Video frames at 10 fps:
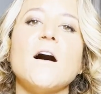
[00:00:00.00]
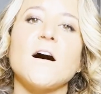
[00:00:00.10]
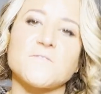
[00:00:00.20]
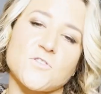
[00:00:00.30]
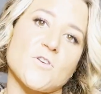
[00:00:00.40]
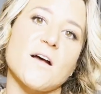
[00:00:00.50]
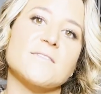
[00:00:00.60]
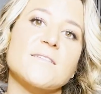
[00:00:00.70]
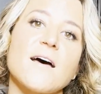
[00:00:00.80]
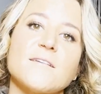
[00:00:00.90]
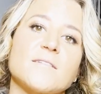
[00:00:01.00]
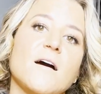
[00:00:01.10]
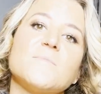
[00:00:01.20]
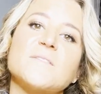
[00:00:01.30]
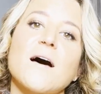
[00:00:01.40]
of stress as it
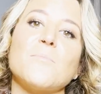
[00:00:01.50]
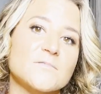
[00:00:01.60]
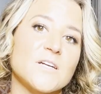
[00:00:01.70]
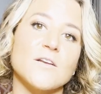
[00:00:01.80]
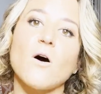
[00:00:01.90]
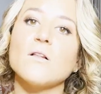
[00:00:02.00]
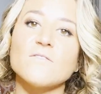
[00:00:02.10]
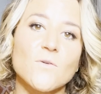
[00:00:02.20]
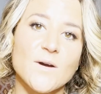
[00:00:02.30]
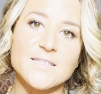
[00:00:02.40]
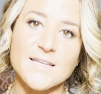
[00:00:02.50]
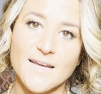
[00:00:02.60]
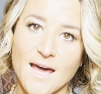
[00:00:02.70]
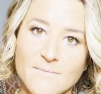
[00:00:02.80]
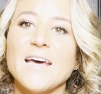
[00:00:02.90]
comes up in all of the ways that
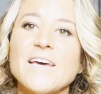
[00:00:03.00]
it can.